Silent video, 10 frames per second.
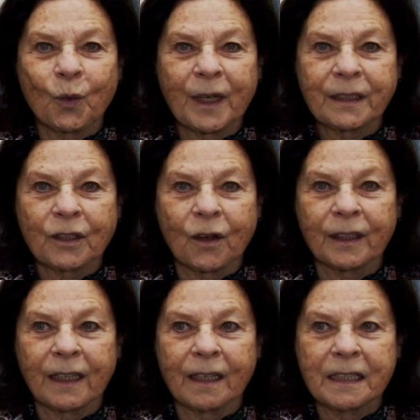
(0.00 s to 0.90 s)
went on
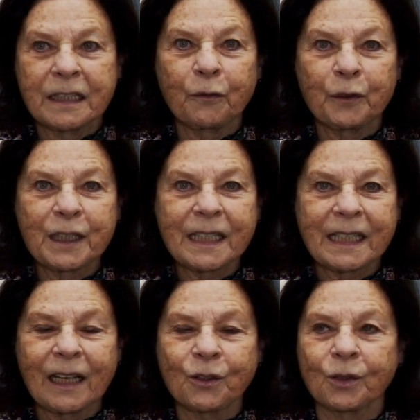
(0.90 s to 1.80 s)
a different
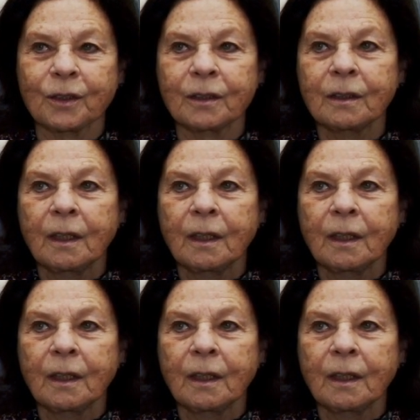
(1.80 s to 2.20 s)
schedule.